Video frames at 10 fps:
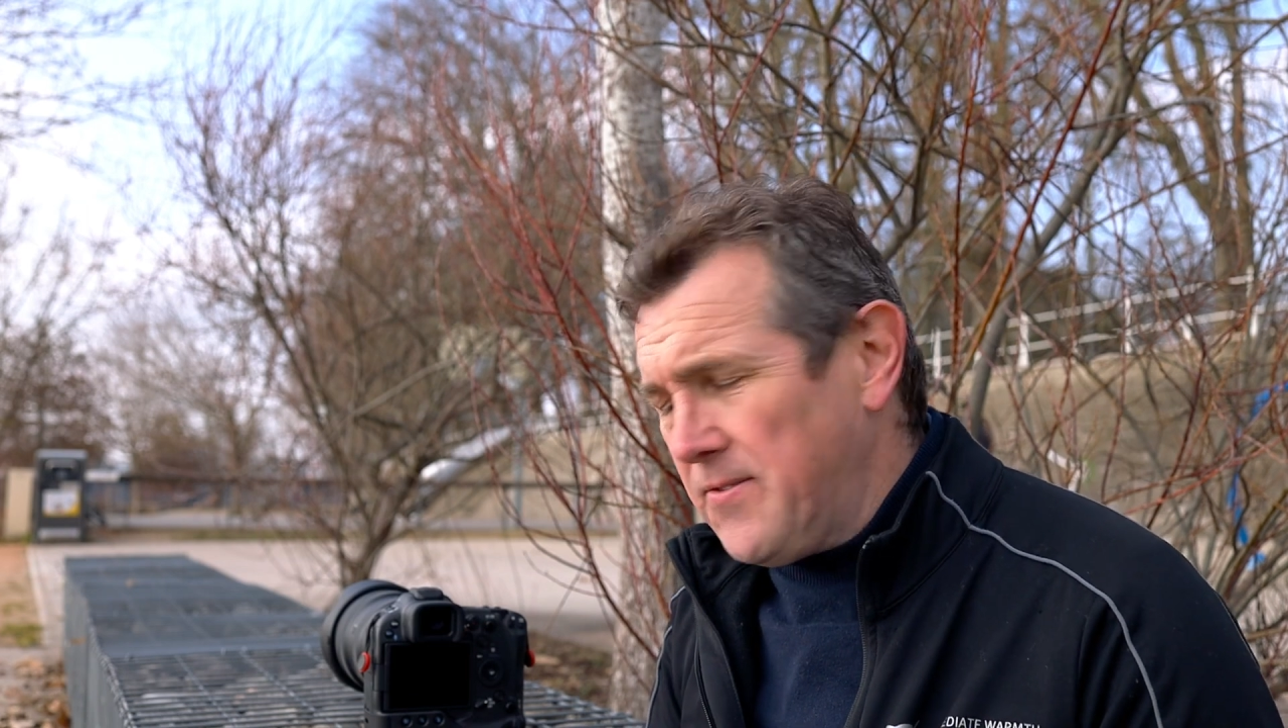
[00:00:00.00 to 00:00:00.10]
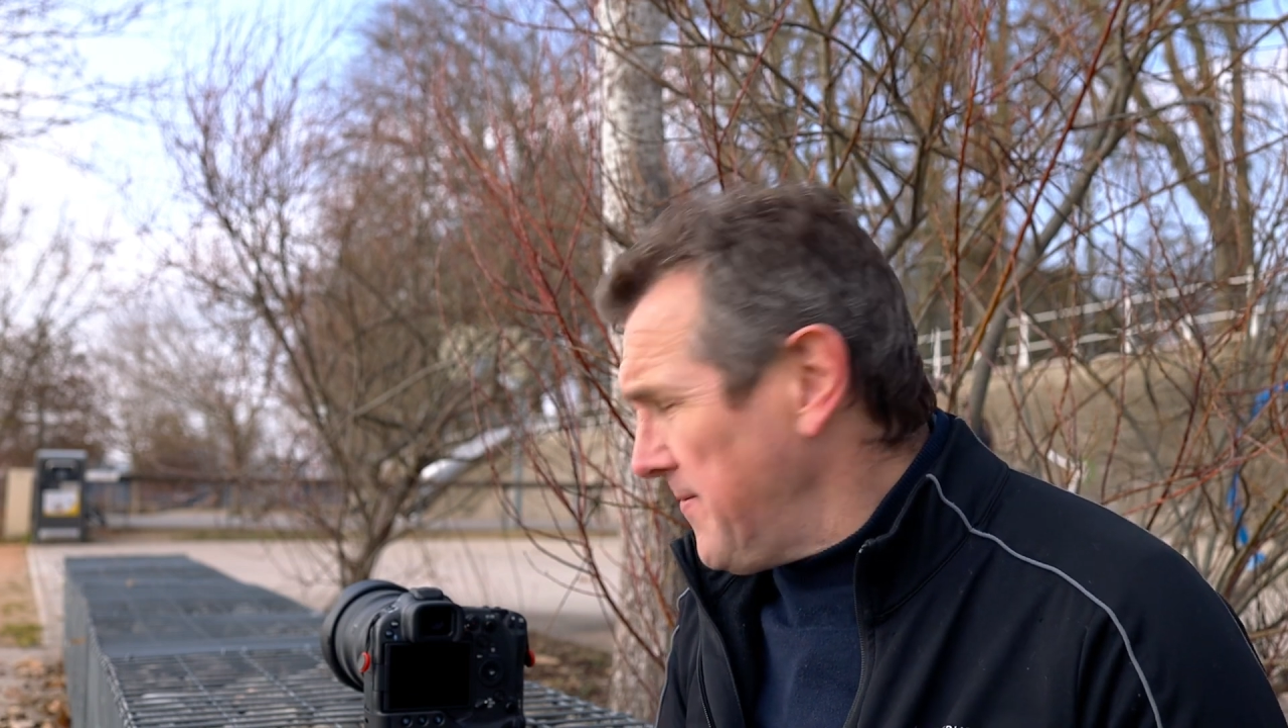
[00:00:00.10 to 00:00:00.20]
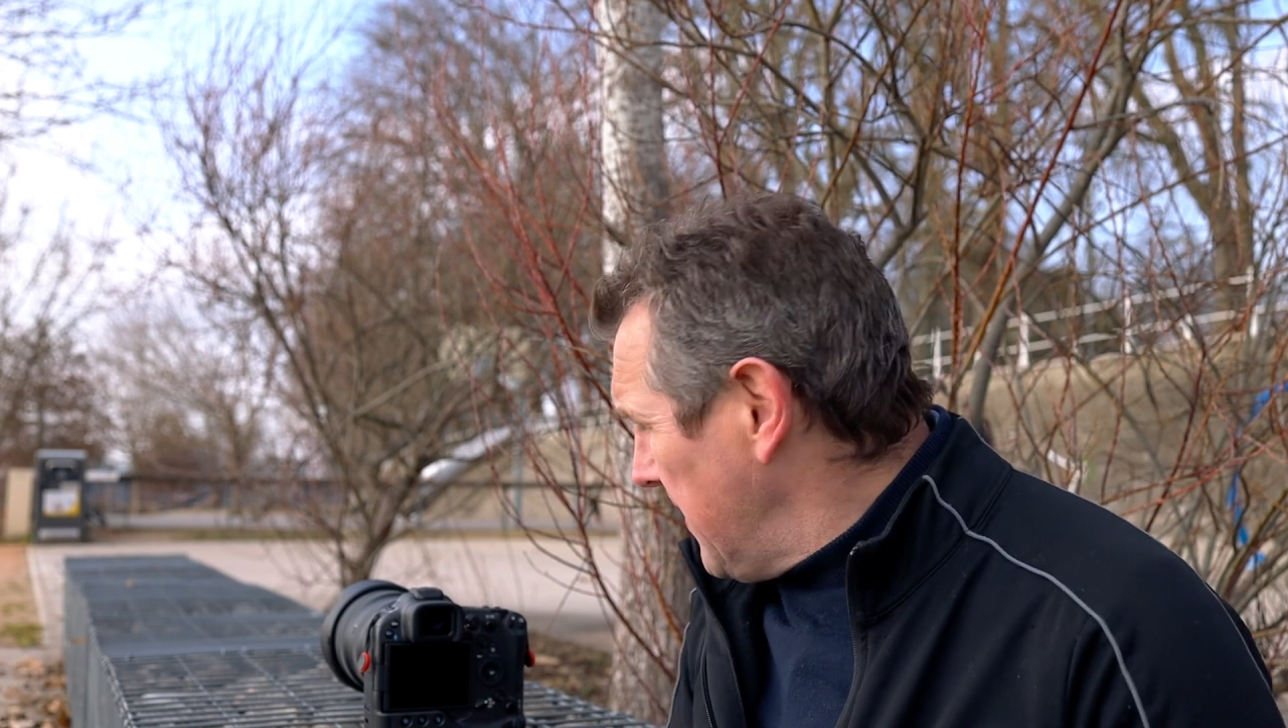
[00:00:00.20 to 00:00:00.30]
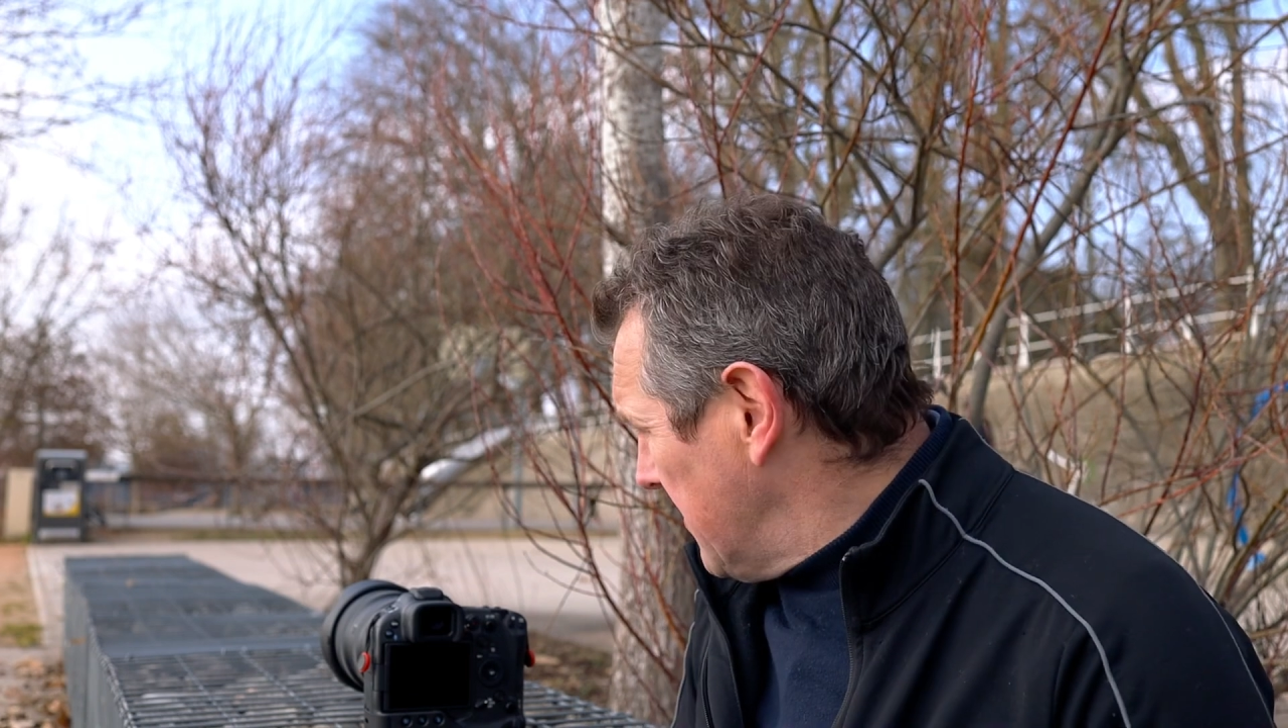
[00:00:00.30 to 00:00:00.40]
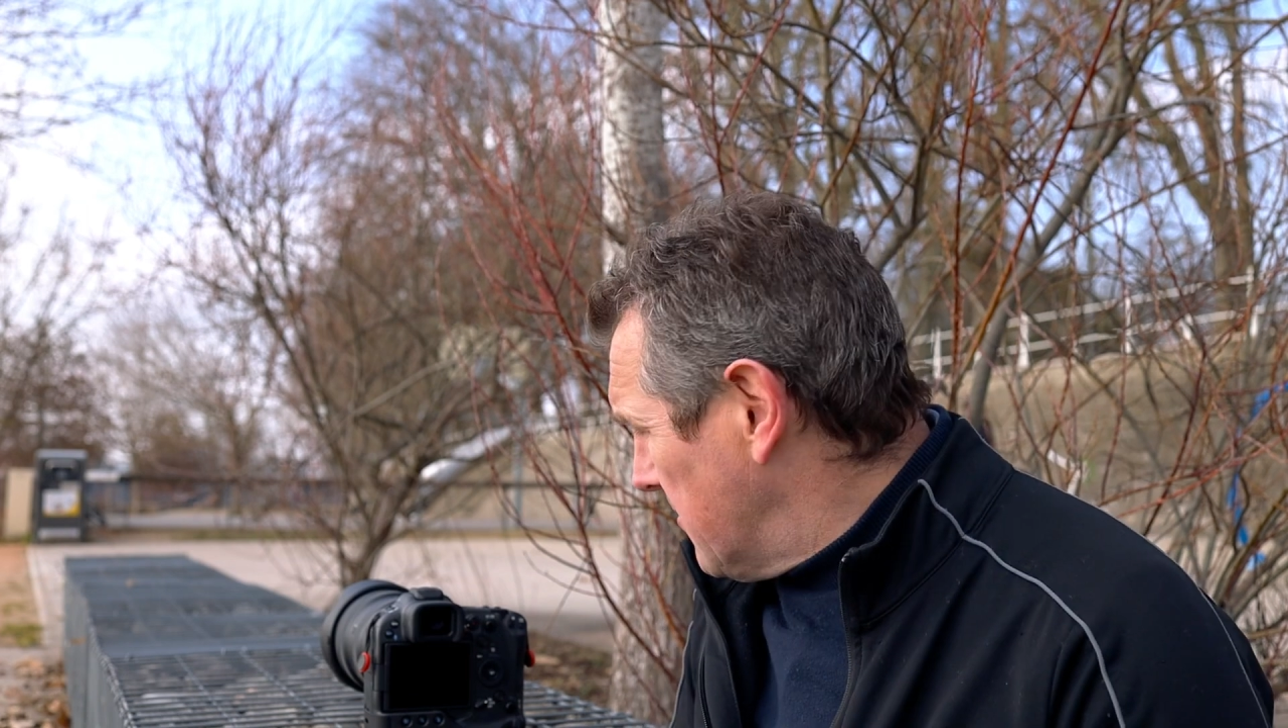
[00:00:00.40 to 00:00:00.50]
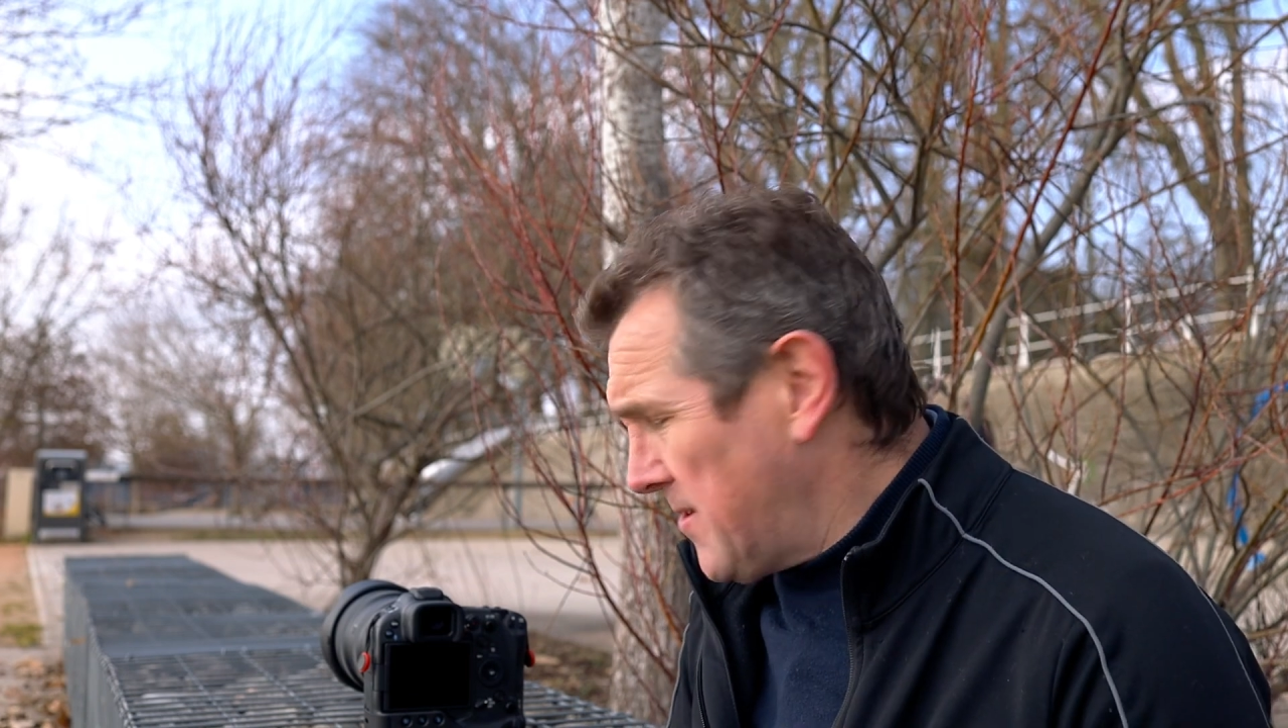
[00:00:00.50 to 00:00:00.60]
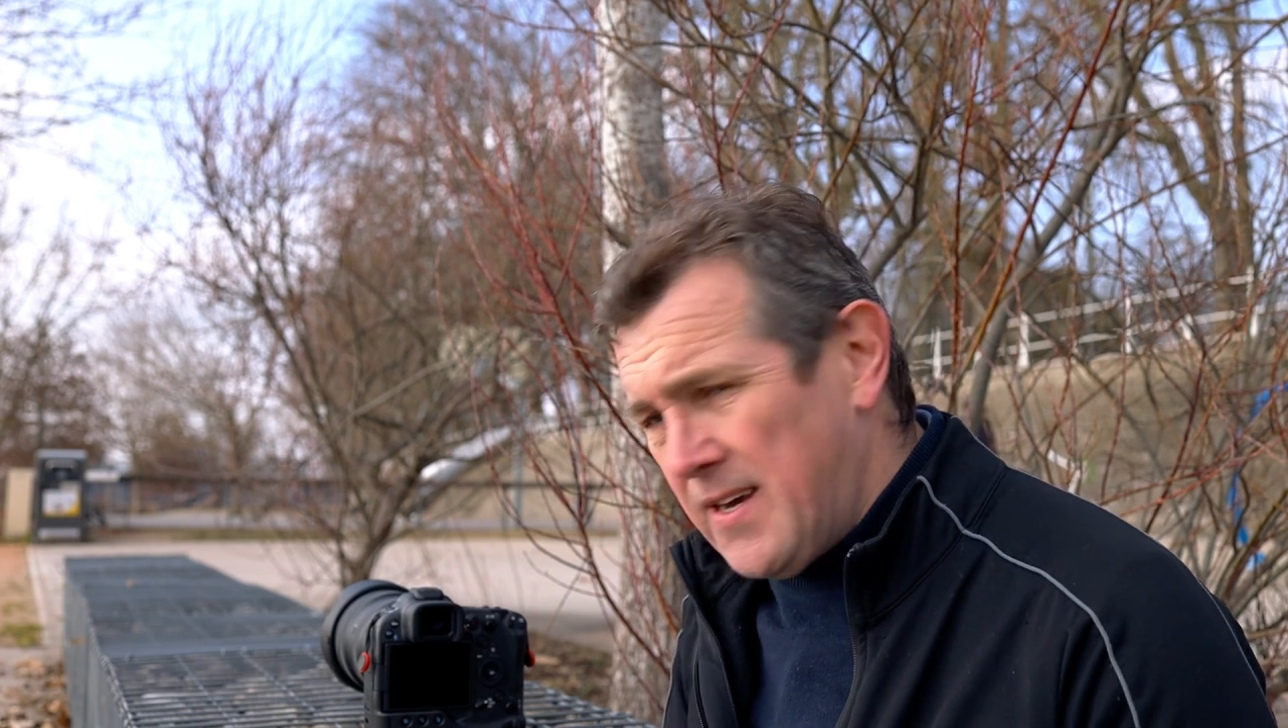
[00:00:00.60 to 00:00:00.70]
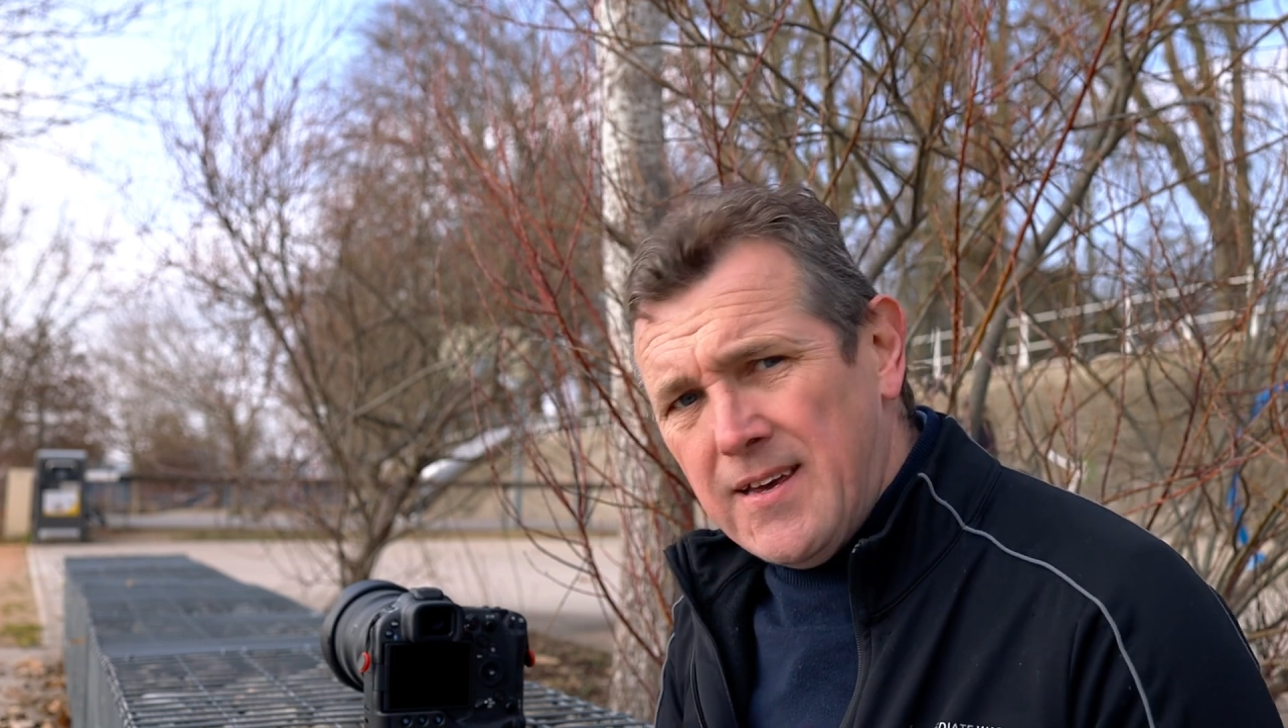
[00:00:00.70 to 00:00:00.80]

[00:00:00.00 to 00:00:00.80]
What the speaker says: field